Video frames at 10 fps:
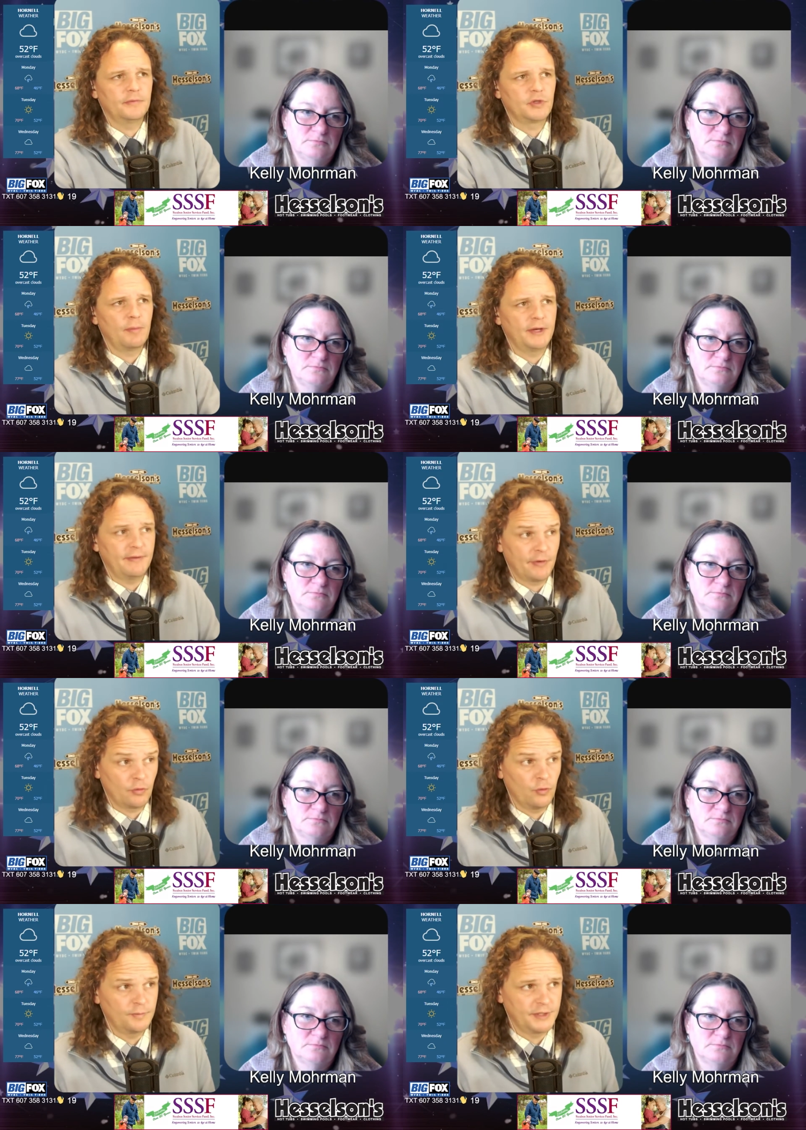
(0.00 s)
Speaker 1: so many different
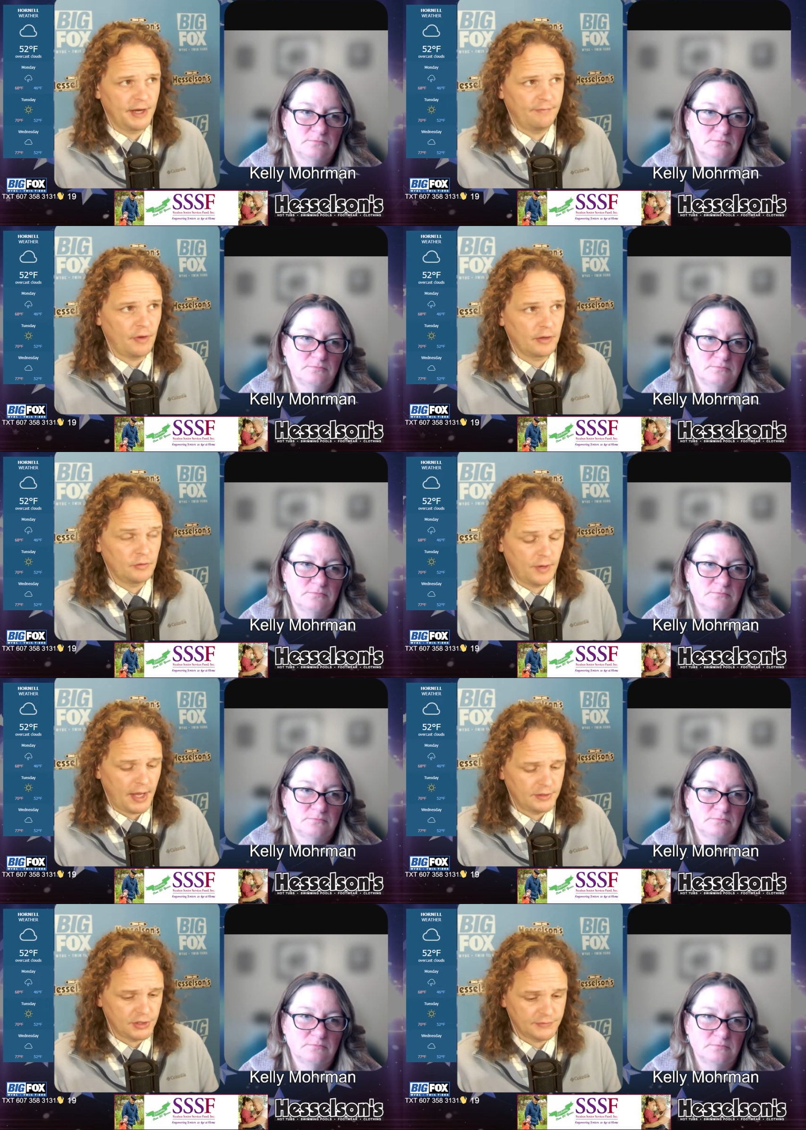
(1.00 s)
groups that I've talked to,
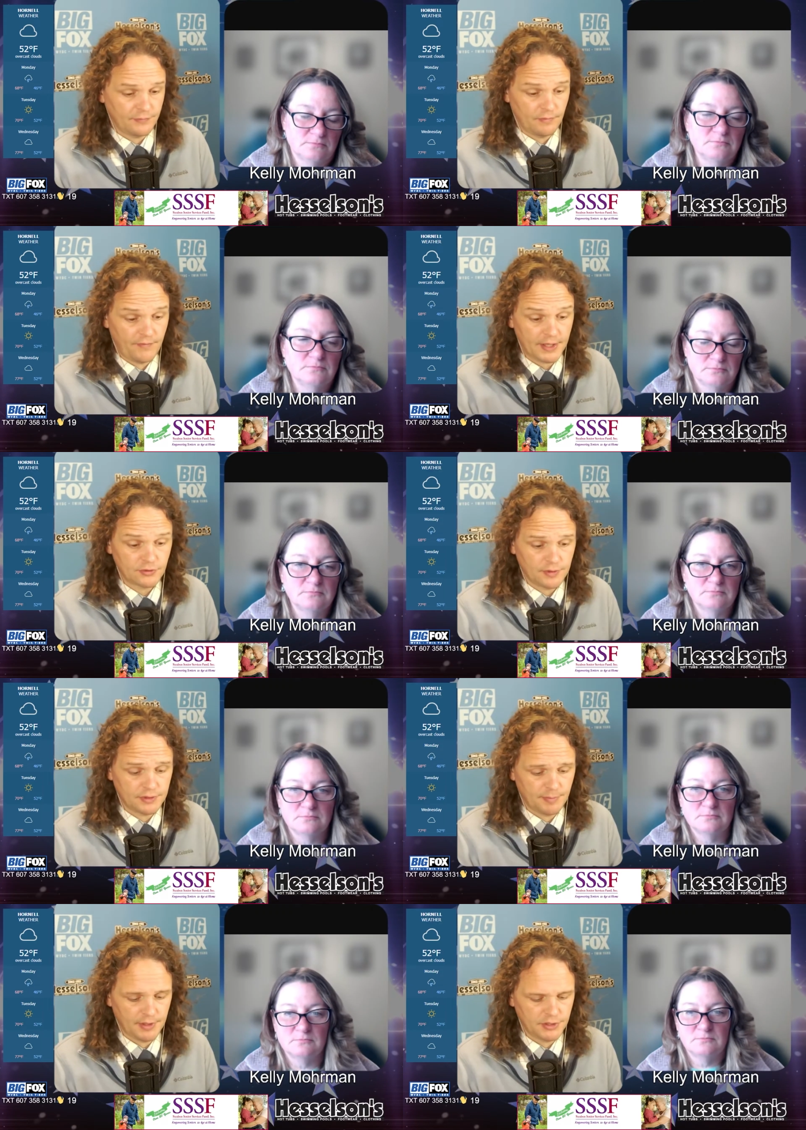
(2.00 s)
not just for
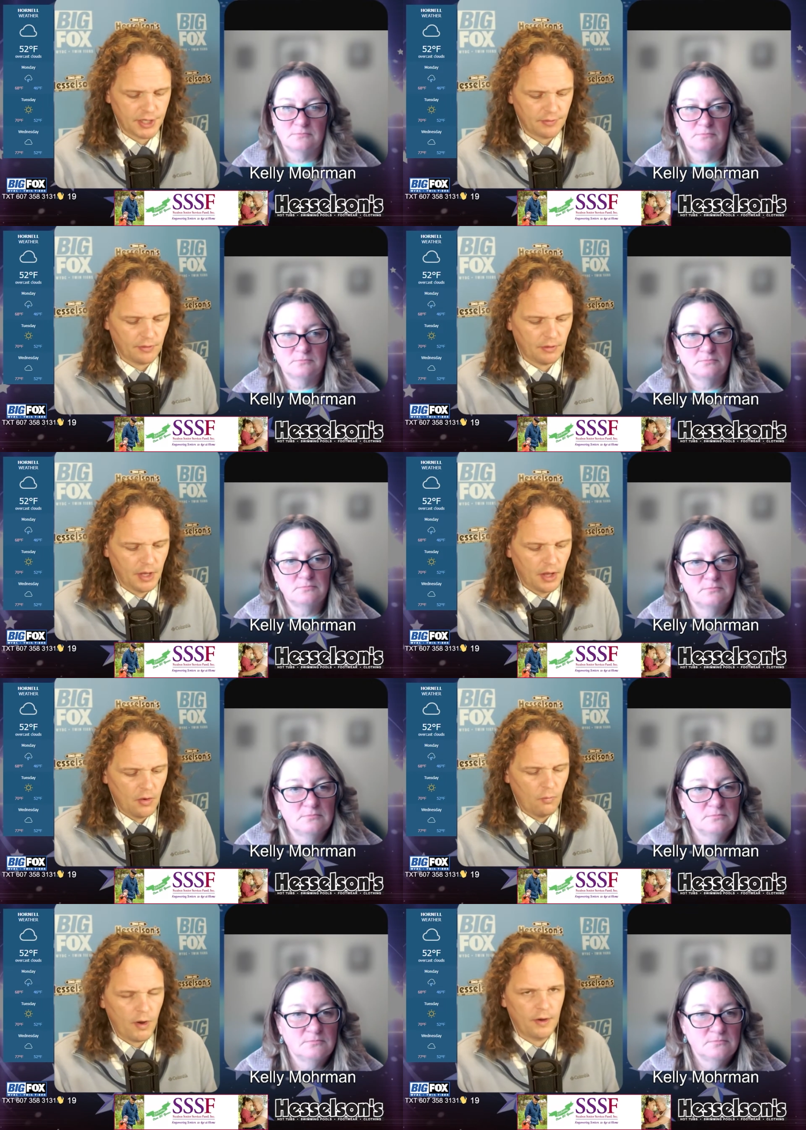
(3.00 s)
veterans, but in general,
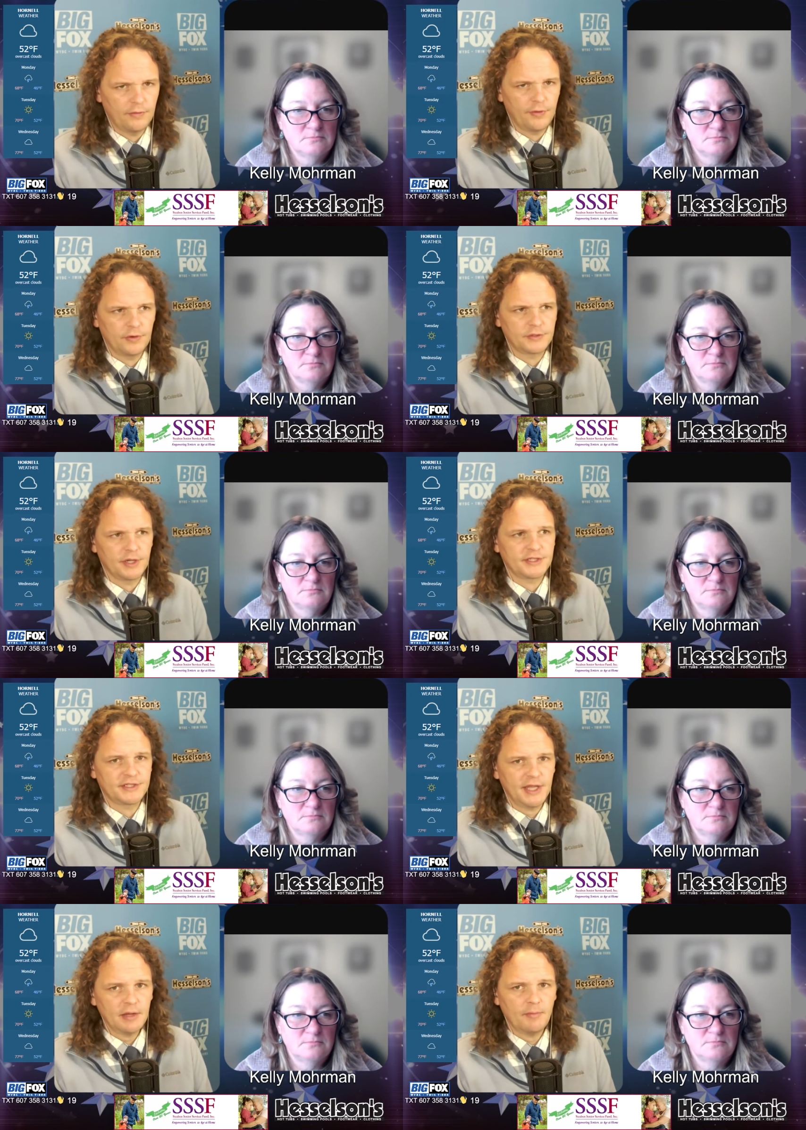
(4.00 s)
where there's a
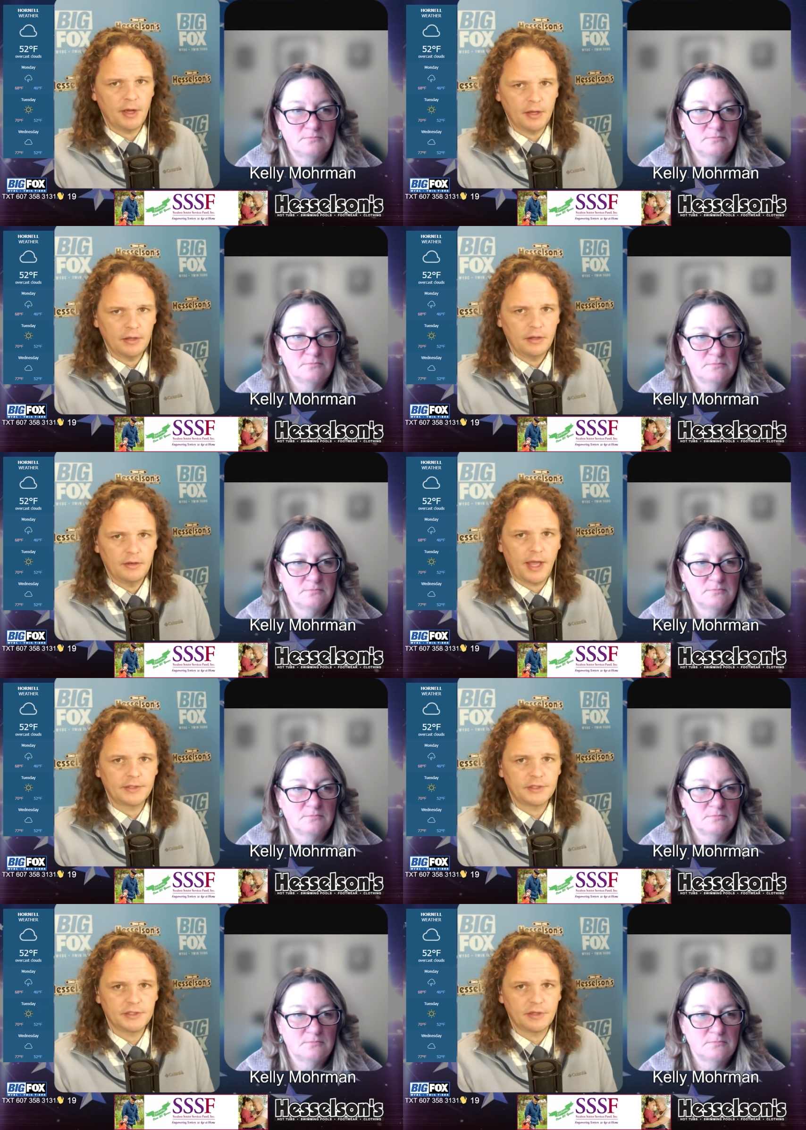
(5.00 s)
stigma, not
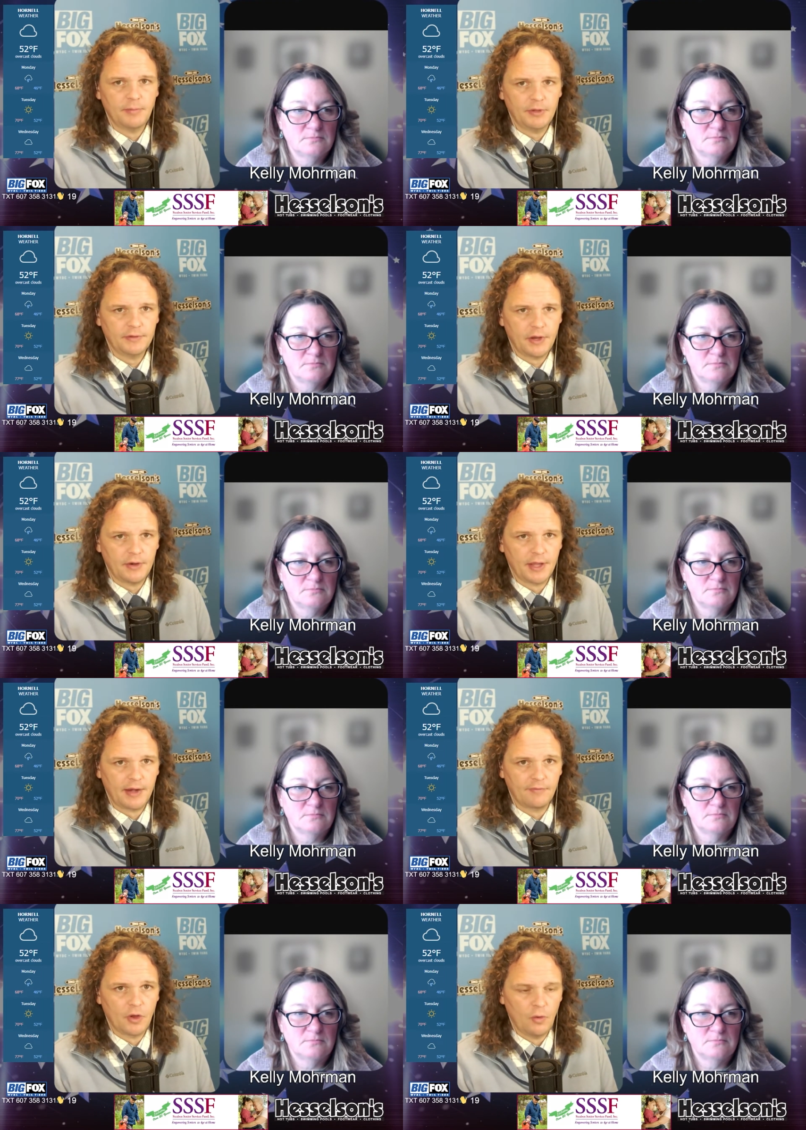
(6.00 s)
just in the military
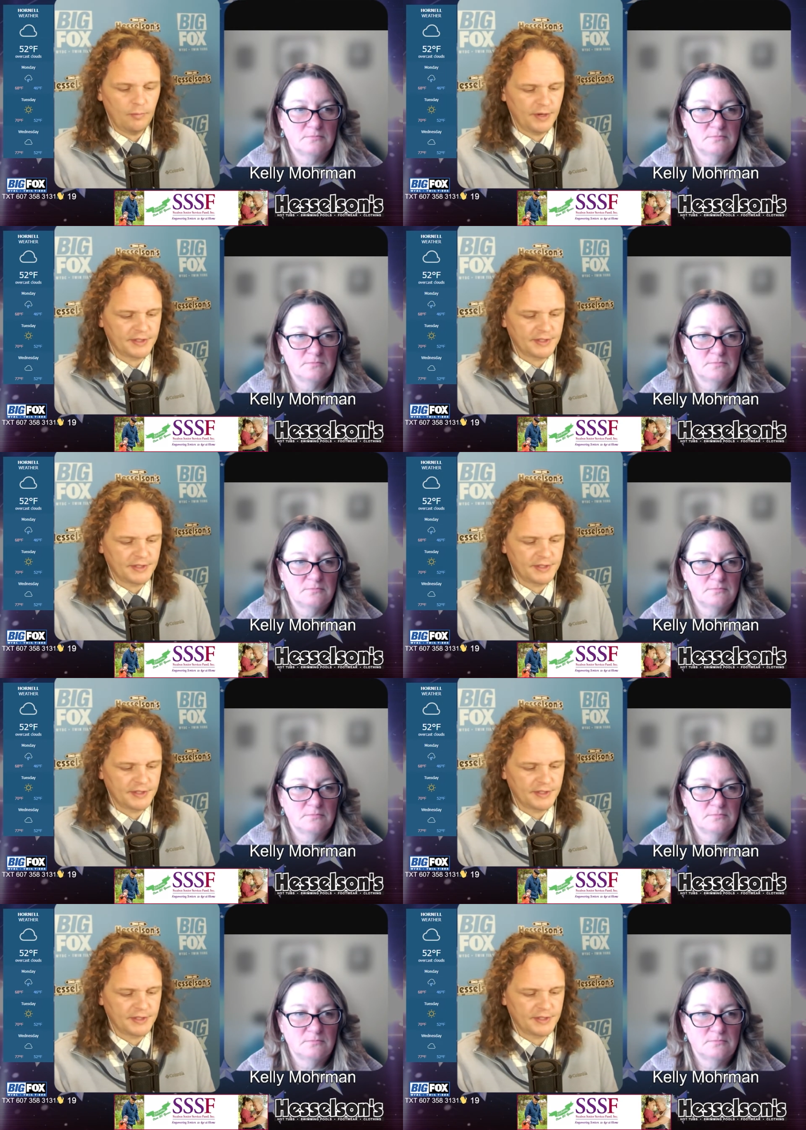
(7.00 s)
kind of code, but a